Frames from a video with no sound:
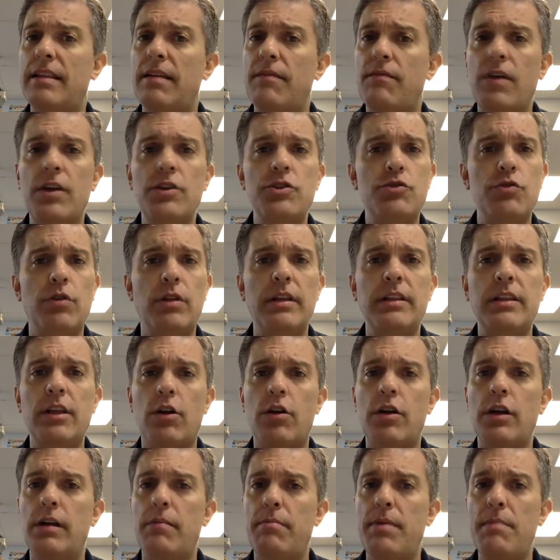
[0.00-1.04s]
Eventually, they're
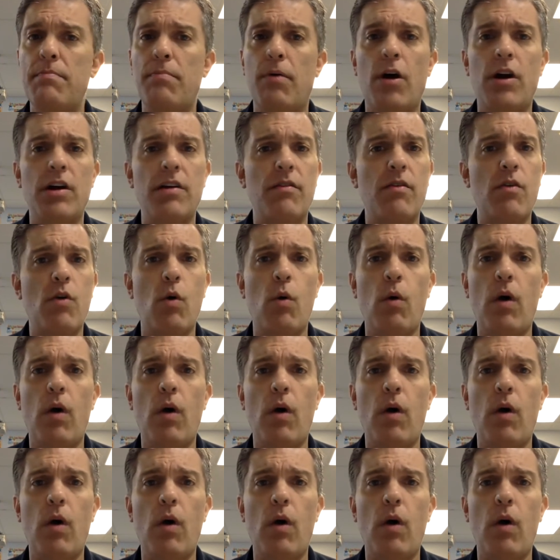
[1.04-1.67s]
going to be part of